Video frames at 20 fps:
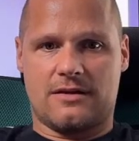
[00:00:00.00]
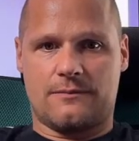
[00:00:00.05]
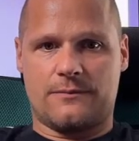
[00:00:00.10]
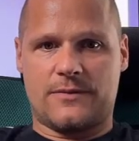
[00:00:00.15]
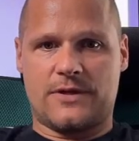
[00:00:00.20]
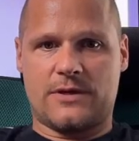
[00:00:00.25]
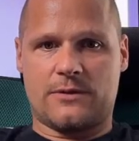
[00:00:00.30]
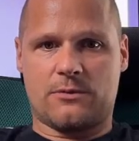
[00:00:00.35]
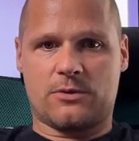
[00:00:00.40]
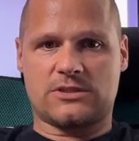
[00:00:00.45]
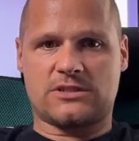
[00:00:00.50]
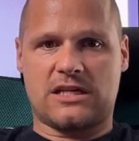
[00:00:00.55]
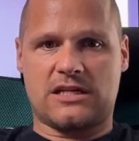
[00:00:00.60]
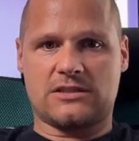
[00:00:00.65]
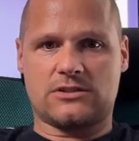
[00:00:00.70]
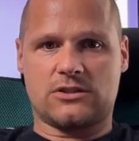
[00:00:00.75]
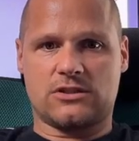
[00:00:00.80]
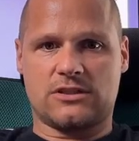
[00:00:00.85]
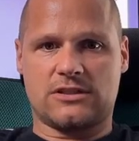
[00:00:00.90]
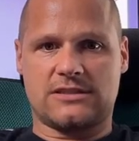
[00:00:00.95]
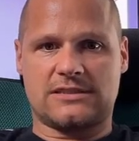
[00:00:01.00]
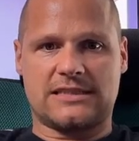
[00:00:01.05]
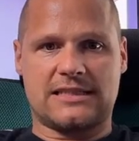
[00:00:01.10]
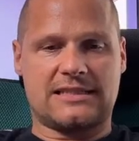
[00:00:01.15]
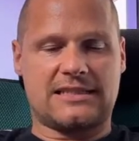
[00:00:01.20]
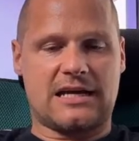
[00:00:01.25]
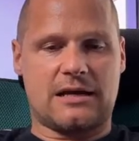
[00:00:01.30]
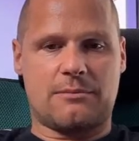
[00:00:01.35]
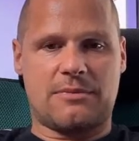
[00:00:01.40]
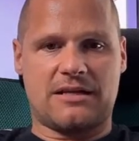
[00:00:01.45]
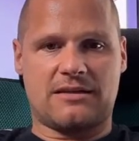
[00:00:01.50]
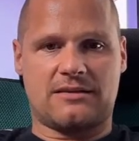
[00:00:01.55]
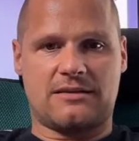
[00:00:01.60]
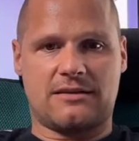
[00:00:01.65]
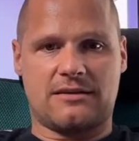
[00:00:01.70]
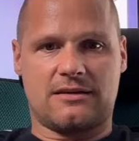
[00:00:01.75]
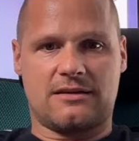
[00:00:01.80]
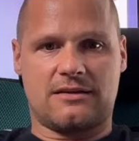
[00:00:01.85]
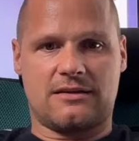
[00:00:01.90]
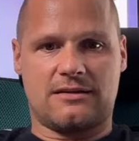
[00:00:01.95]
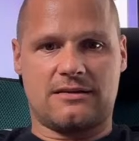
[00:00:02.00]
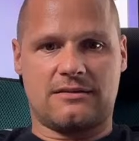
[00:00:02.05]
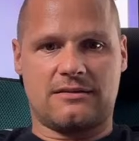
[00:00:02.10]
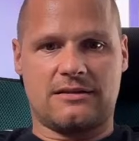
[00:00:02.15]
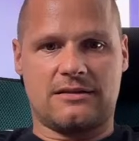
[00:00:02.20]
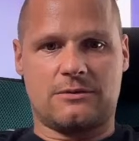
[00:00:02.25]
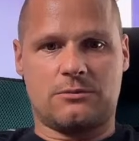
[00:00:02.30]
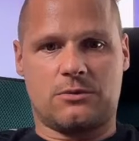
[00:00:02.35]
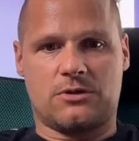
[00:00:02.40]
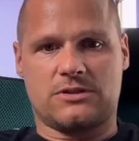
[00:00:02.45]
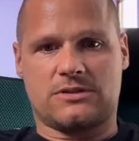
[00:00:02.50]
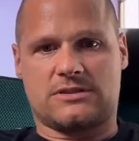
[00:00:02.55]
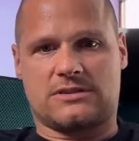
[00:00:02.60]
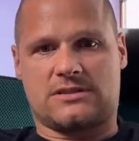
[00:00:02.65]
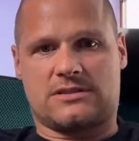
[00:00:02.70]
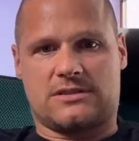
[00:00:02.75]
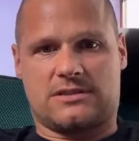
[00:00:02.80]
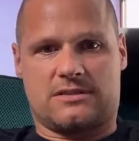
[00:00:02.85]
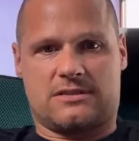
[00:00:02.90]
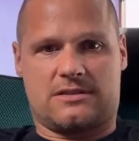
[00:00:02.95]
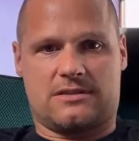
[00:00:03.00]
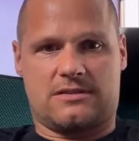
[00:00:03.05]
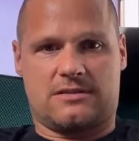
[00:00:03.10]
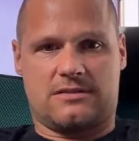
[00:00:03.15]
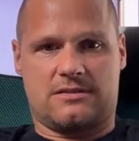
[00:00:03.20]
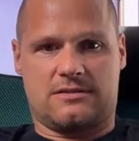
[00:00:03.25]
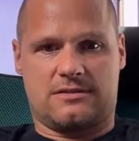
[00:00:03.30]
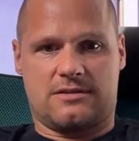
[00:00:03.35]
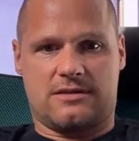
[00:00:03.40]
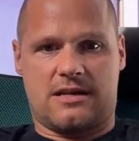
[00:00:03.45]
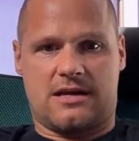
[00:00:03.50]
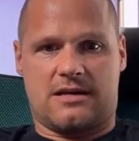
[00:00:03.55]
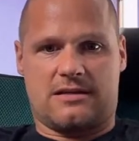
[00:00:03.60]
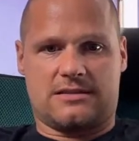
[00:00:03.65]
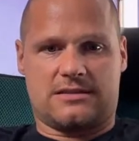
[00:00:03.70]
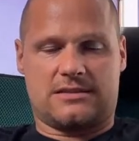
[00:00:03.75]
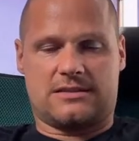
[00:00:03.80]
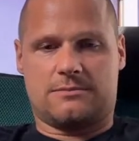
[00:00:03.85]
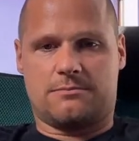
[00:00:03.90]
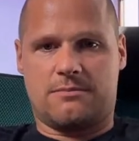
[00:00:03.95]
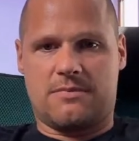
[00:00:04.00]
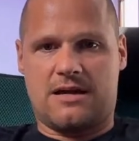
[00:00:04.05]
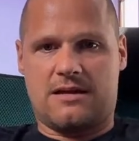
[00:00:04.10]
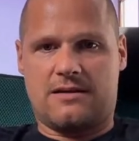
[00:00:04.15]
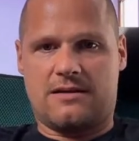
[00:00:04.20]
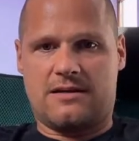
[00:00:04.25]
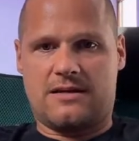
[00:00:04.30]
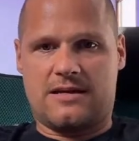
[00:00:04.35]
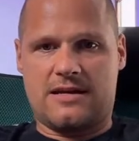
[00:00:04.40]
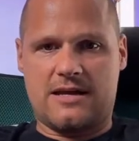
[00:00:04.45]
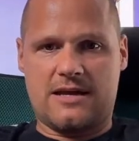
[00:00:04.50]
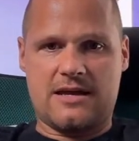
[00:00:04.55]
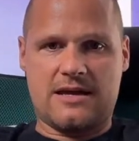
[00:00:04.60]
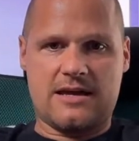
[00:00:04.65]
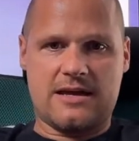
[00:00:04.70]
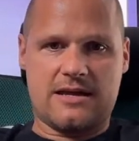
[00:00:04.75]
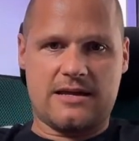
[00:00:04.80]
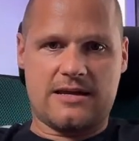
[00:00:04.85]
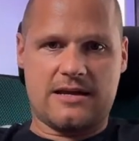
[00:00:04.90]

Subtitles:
Here was also the setup, but it was last Monday.